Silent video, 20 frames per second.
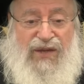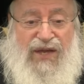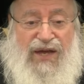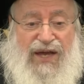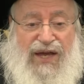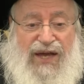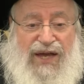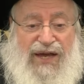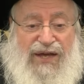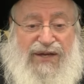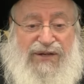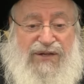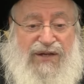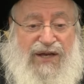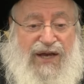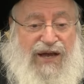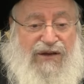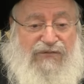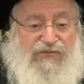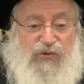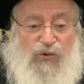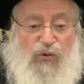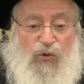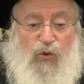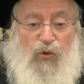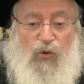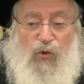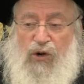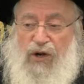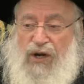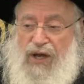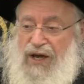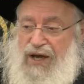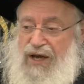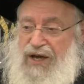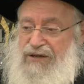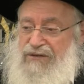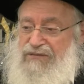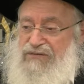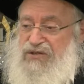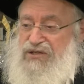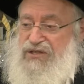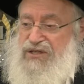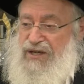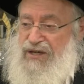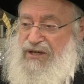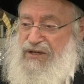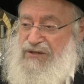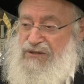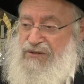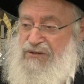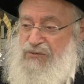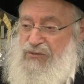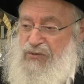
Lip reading: And after all I've said,